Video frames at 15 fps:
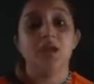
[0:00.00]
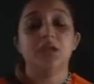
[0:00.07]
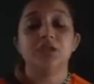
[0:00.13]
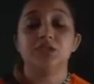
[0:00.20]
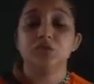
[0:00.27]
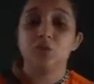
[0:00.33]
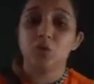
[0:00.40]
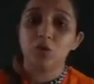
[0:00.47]

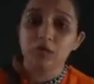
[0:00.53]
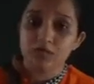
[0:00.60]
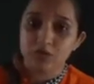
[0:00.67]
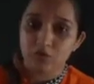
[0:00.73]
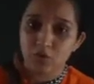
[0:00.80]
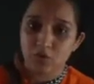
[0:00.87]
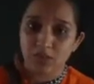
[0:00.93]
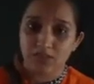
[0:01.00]
slowly
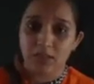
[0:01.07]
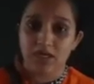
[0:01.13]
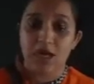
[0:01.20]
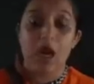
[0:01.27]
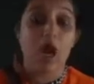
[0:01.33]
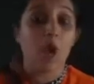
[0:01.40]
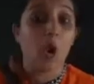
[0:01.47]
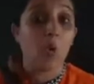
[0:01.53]

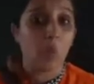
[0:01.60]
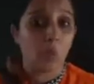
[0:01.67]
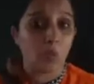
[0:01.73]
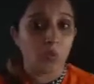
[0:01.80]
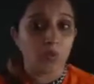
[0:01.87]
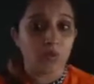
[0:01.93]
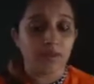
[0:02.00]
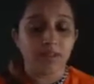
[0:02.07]
how
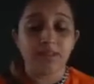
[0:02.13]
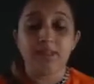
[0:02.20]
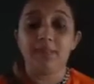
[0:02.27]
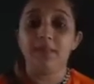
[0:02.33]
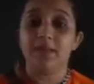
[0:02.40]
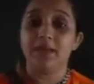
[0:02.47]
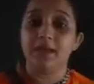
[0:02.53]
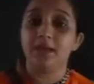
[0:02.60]
they
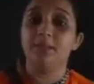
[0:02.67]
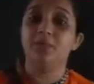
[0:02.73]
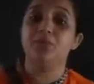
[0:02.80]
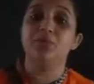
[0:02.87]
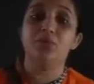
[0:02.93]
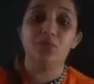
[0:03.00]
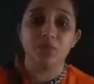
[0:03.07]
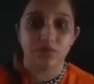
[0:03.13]
became
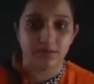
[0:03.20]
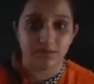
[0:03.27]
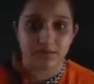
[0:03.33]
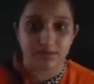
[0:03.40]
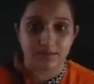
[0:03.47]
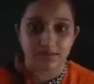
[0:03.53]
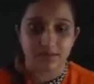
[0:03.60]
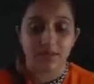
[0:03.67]

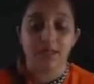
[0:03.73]
rulers.